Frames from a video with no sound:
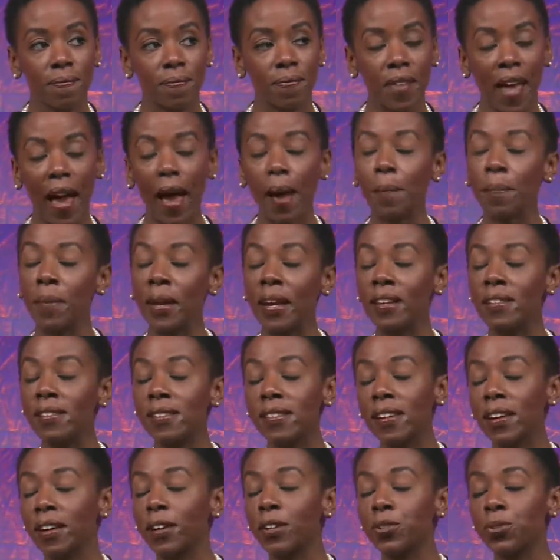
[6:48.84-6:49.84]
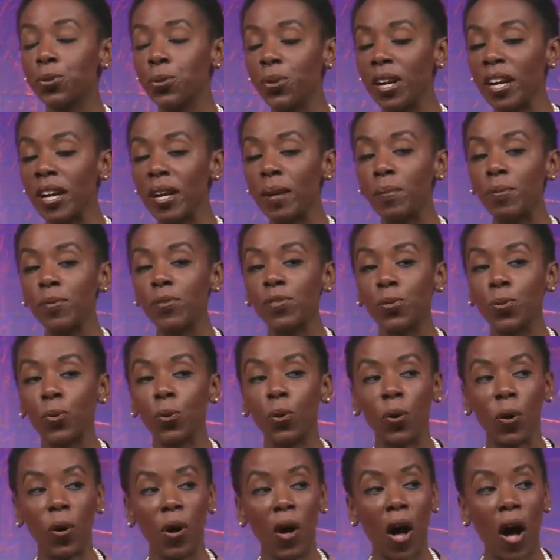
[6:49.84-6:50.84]
that means that our dreams
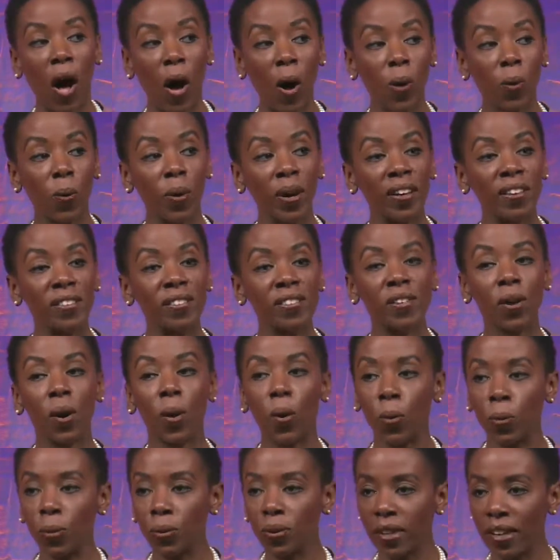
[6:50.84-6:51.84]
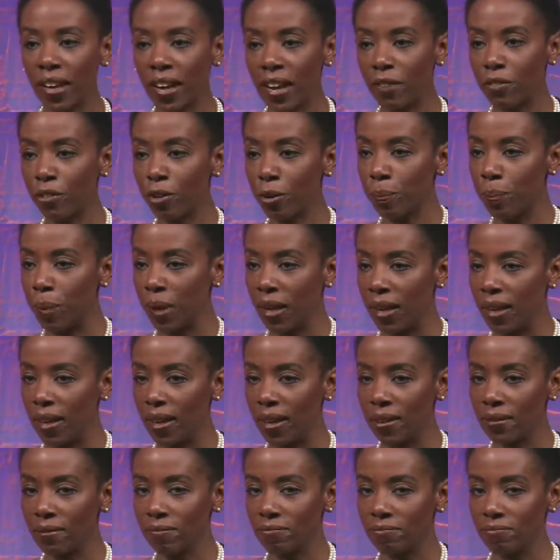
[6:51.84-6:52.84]
will always only ever
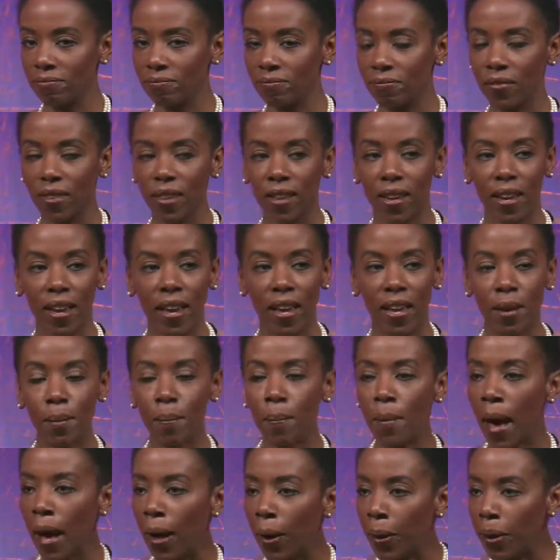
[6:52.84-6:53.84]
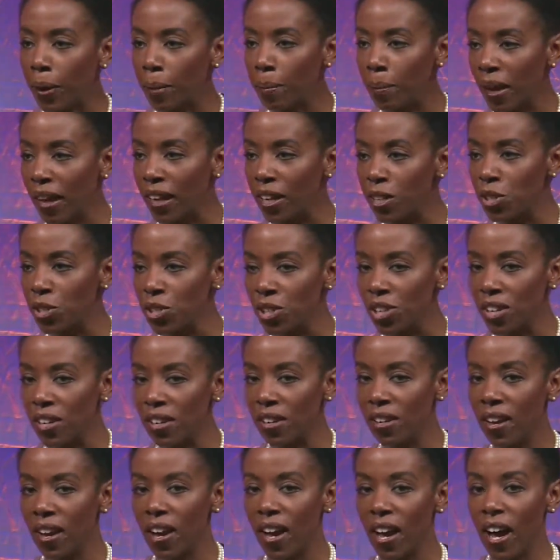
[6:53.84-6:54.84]
be an
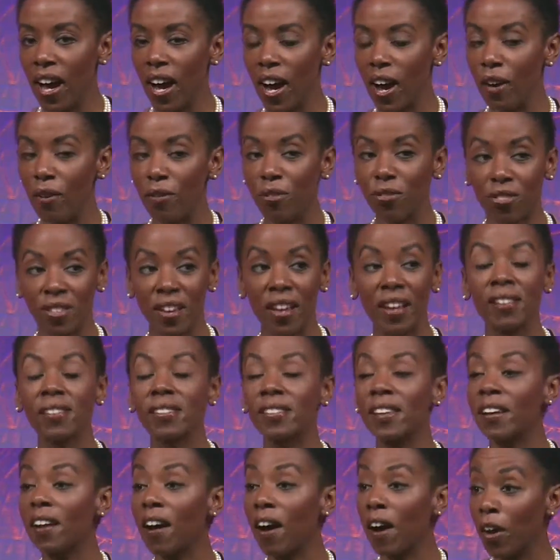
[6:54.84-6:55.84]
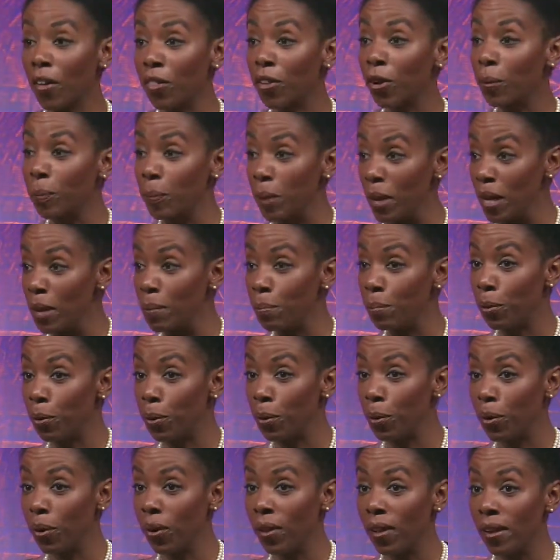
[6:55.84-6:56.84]
amalgamation of things that other
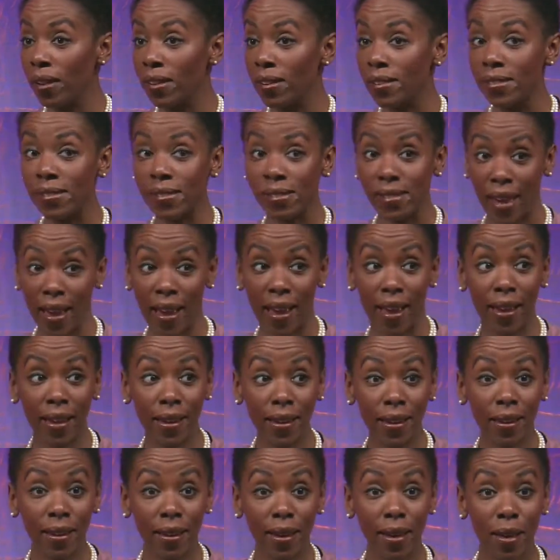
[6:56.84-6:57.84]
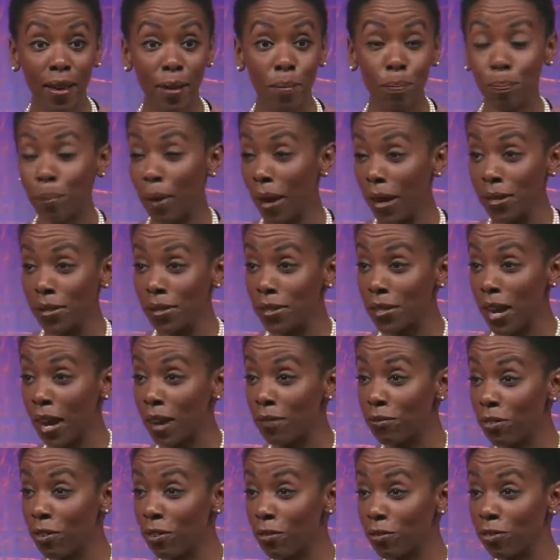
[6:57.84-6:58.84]
people said based
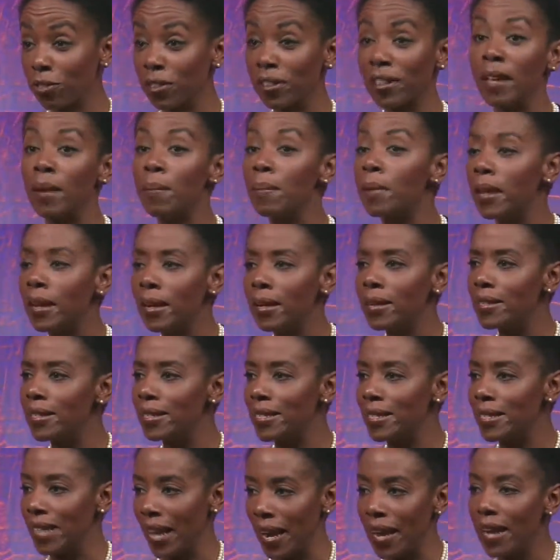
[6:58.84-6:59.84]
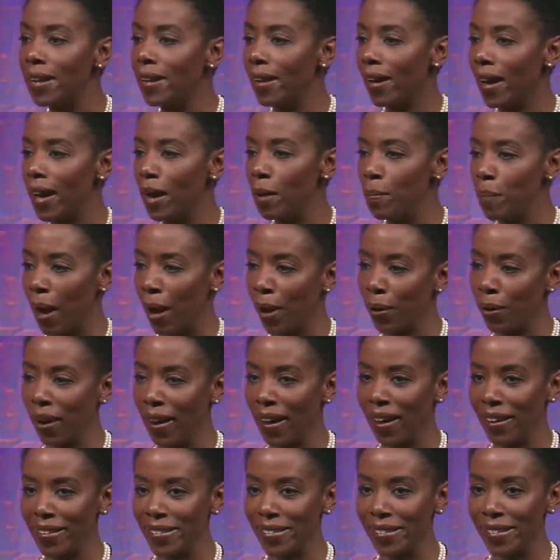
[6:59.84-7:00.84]
off of limited data about
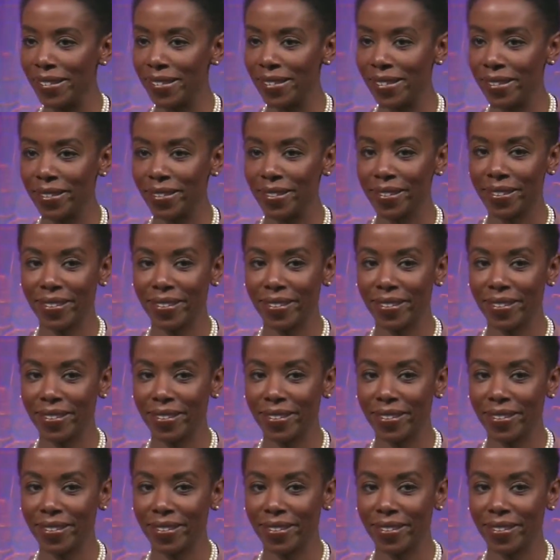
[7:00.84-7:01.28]
us.